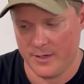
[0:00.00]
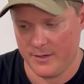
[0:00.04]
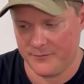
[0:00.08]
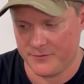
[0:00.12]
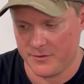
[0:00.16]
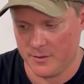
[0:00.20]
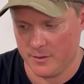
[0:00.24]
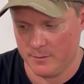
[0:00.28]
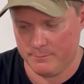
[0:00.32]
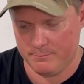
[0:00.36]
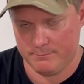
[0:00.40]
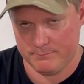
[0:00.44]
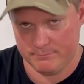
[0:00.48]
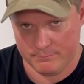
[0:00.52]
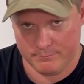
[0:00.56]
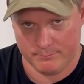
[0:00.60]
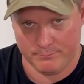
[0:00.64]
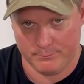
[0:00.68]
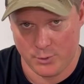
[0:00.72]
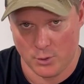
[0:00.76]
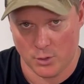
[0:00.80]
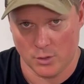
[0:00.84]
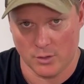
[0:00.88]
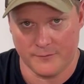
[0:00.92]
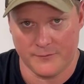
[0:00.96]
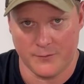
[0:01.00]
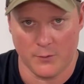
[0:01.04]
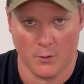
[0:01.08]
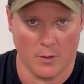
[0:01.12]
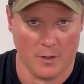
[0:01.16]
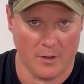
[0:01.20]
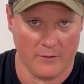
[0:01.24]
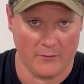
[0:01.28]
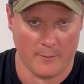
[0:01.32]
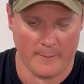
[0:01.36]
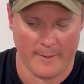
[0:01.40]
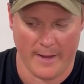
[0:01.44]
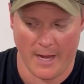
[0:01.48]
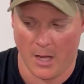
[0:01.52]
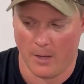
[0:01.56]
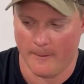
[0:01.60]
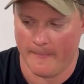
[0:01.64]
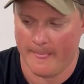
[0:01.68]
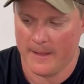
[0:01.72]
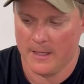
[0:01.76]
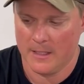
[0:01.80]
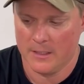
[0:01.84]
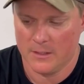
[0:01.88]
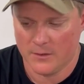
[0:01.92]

have to pull a few of them out.